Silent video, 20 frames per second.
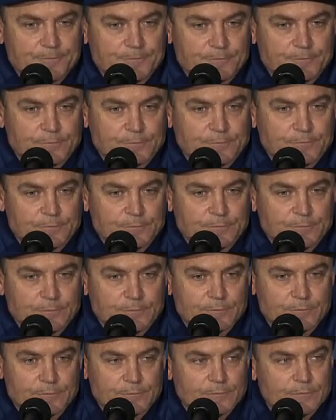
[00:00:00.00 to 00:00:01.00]

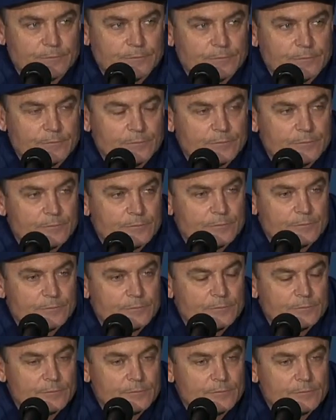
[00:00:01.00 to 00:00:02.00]

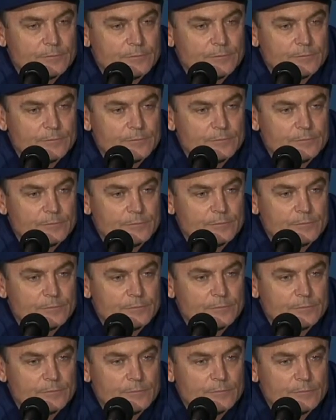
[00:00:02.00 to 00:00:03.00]
(no one is talking)